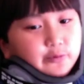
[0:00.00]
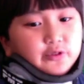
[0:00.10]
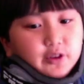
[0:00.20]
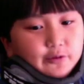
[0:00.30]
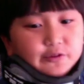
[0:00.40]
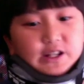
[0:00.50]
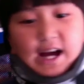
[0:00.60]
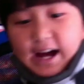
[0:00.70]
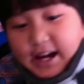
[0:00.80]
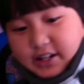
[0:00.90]
The
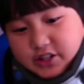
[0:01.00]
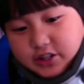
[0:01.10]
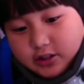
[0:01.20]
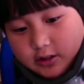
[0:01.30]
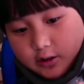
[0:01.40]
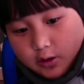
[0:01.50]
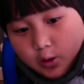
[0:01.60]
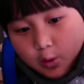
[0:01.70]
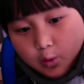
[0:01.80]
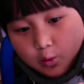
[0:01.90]
Flash
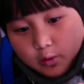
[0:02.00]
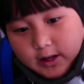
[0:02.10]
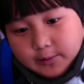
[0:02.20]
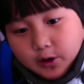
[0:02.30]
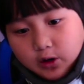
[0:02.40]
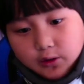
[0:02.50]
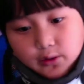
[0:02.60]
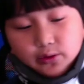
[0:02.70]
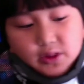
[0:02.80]
Rebirth.